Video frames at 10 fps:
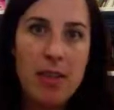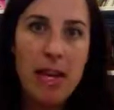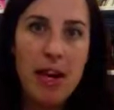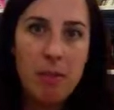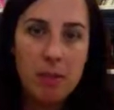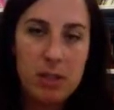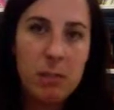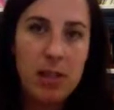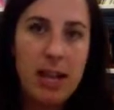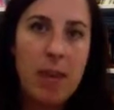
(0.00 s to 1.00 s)
there,
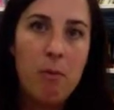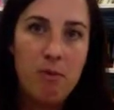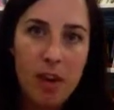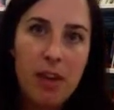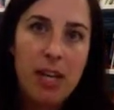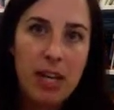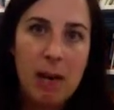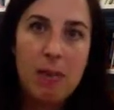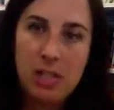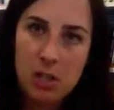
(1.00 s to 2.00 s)
something that I felt like I
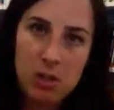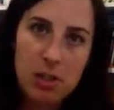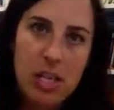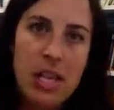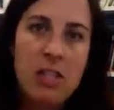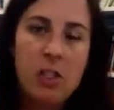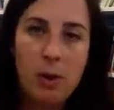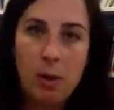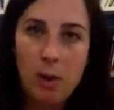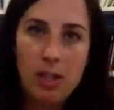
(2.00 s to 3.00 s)
was interested in, so
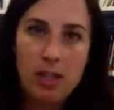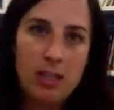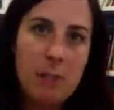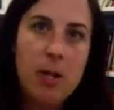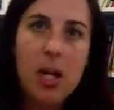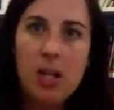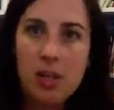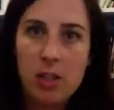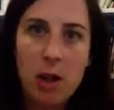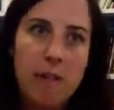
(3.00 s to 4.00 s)
I went to seminars
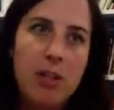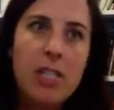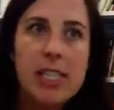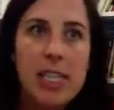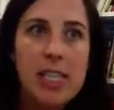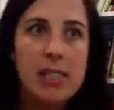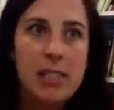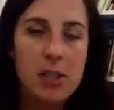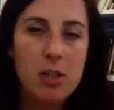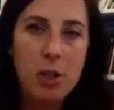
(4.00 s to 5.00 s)
and conferences
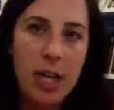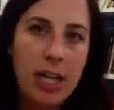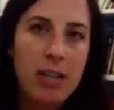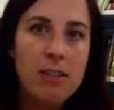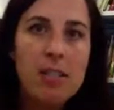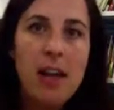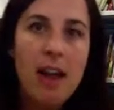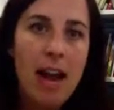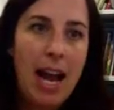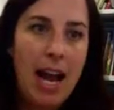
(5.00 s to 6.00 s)
and trainings,
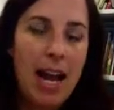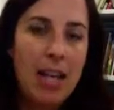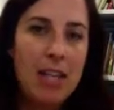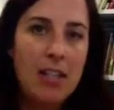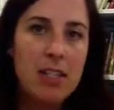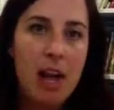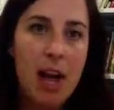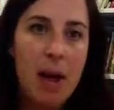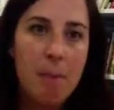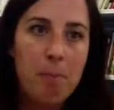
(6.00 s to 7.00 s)
and
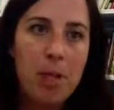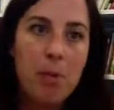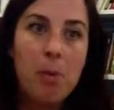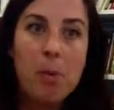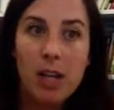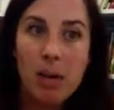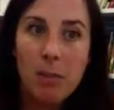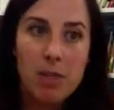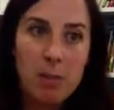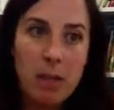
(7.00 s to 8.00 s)
people would come
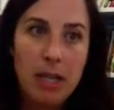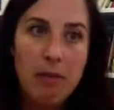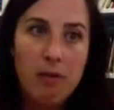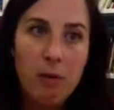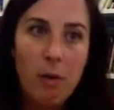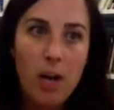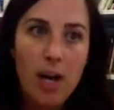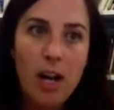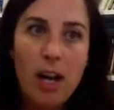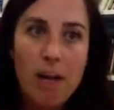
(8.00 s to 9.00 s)
to me
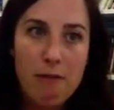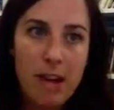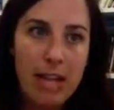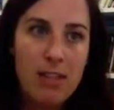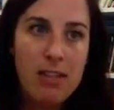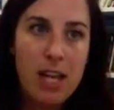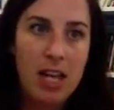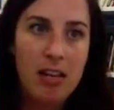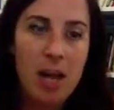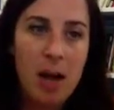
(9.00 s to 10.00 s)
for advice
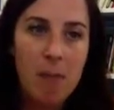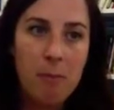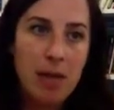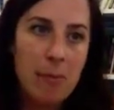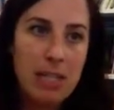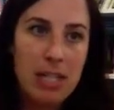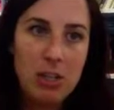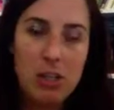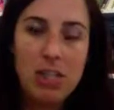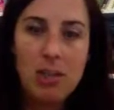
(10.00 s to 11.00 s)
and
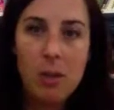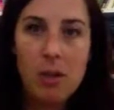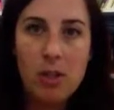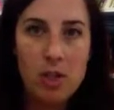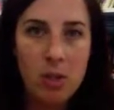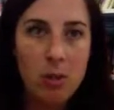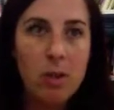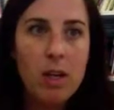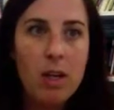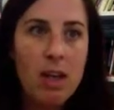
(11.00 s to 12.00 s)
recommendations on what to
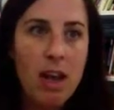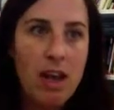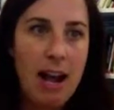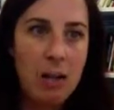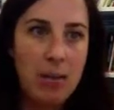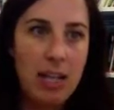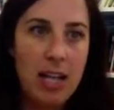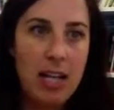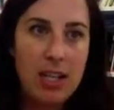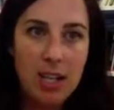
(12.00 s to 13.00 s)
do and how to
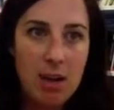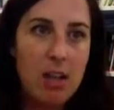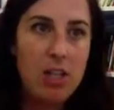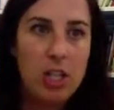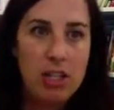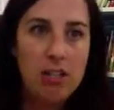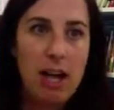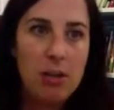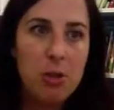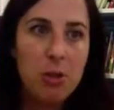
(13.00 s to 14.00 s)
get technology in the
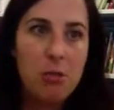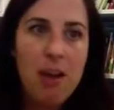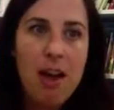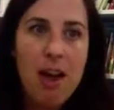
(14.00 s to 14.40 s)
classroom.